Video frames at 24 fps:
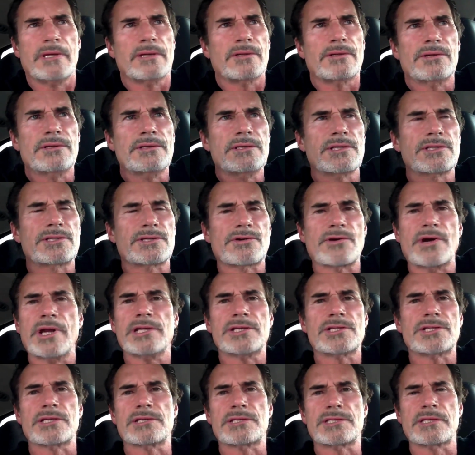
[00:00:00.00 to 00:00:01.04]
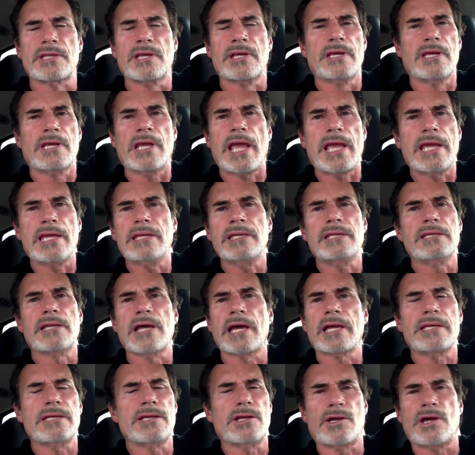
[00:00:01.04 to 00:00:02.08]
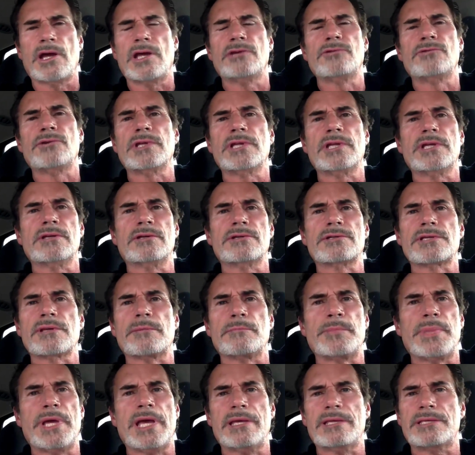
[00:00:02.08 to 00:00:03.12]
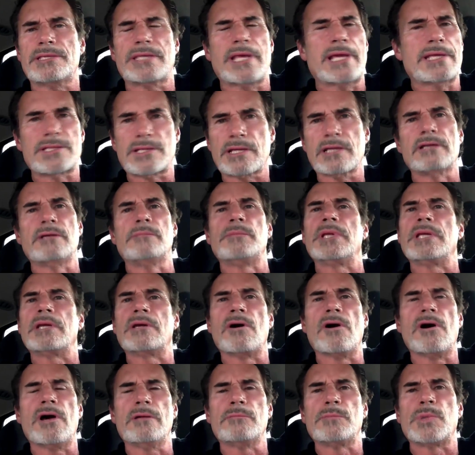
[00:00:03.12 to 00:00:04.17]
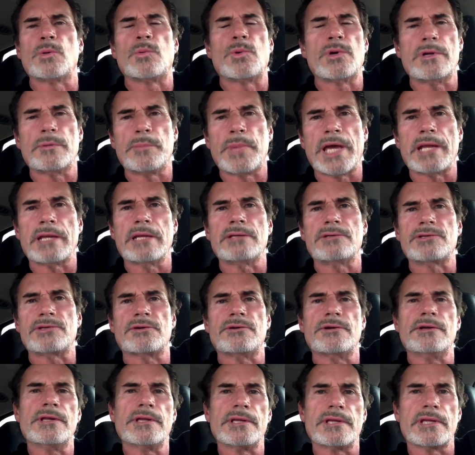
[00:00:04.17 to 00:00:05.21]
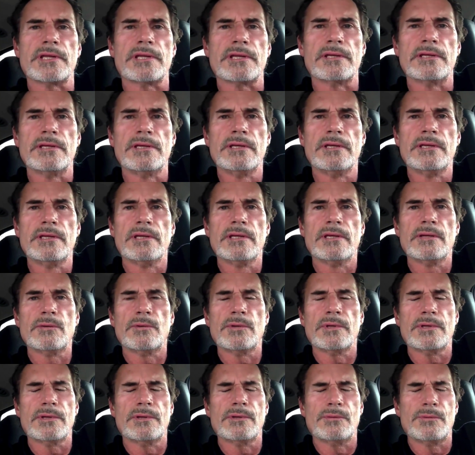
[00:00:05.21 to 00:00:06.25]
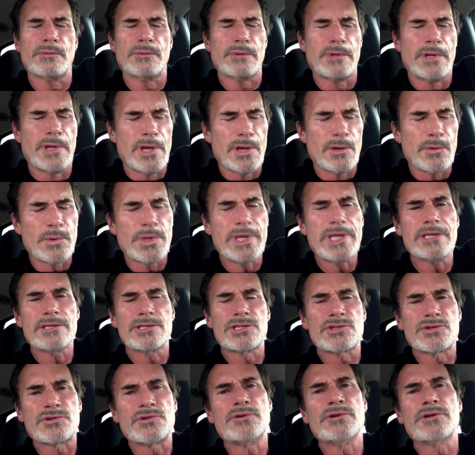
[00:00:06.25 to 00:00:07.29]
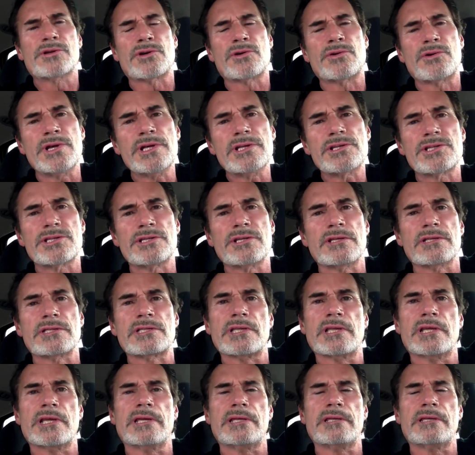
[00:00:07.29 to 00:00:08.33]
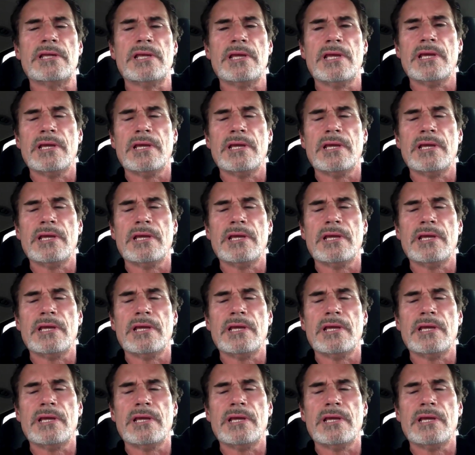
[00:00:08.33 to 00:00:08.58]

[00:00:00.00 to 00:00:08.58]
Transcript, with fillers: goodness gracious, 80, 90, 100 years at best, that's going to be gone. But what about eternity? We, we as true Christians, Lynn,